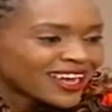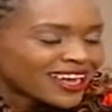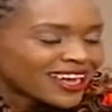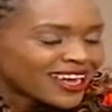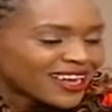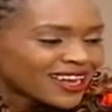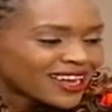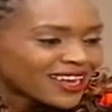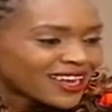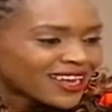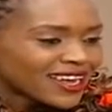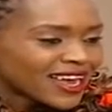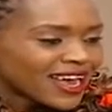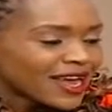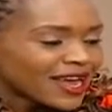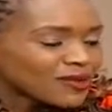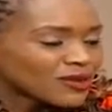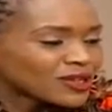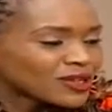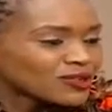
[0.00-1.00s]
And
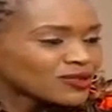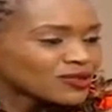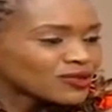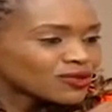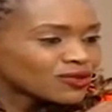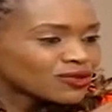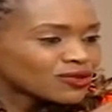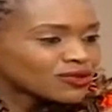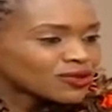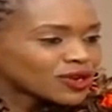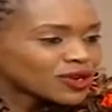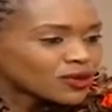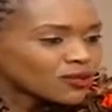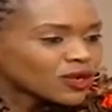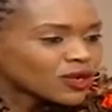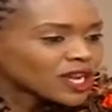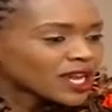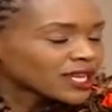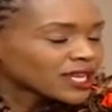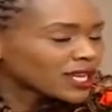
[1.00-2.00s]
I went to
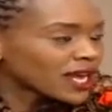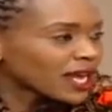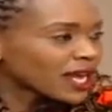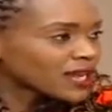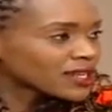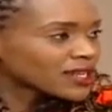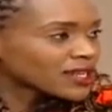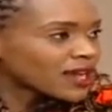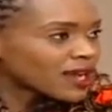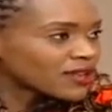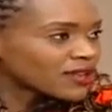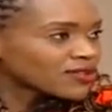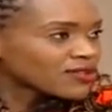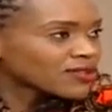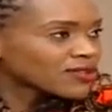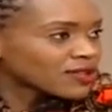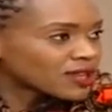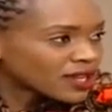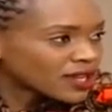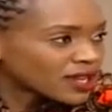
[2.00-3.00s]
Winners Girls High
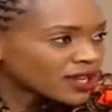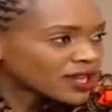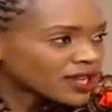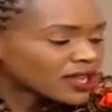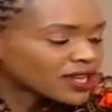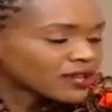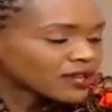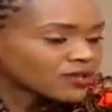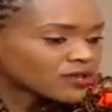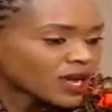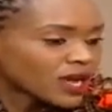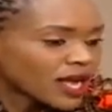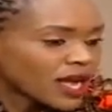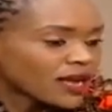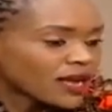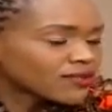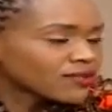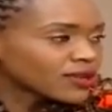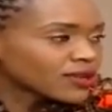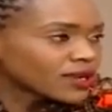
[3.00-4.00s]
School, and that's where
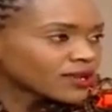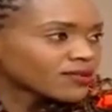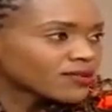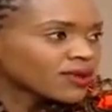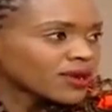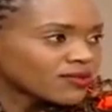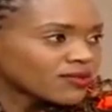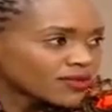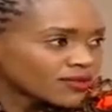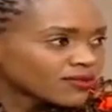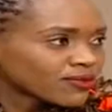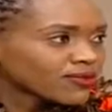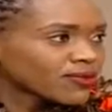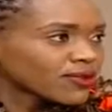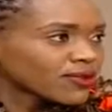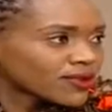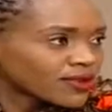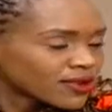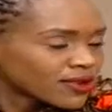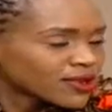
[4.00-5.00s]
I finished my Form
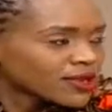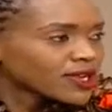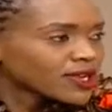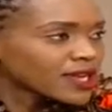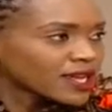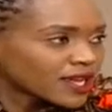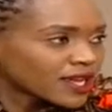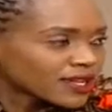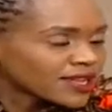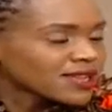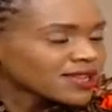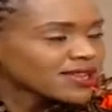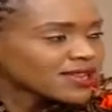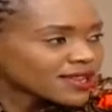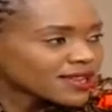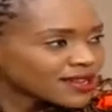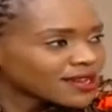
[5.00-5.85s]
4. Yes.